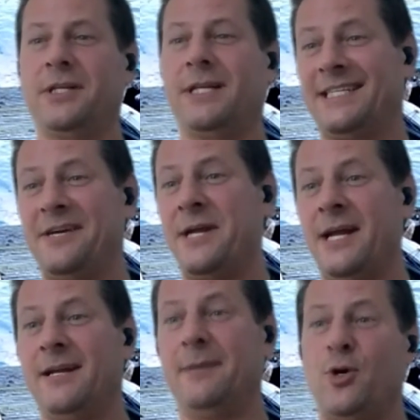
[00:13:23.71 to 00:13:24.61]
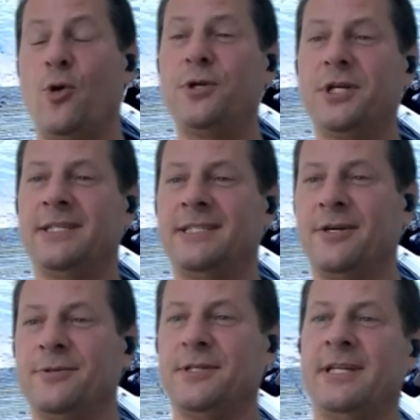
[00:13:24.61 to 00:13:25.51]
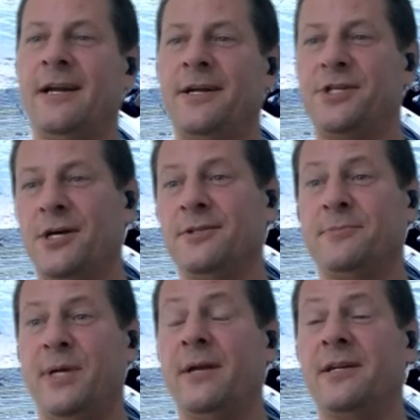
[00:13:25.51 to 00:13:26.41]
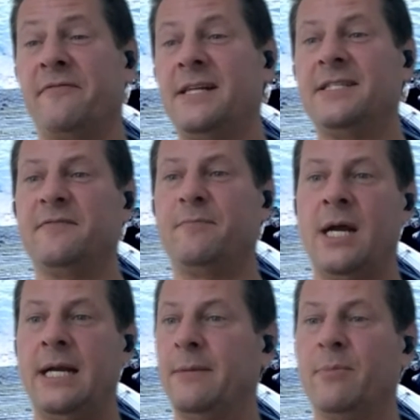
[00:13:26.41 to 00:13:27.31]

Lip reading: and that's how he ended up coaching his years in the NHL, as being defensive minded.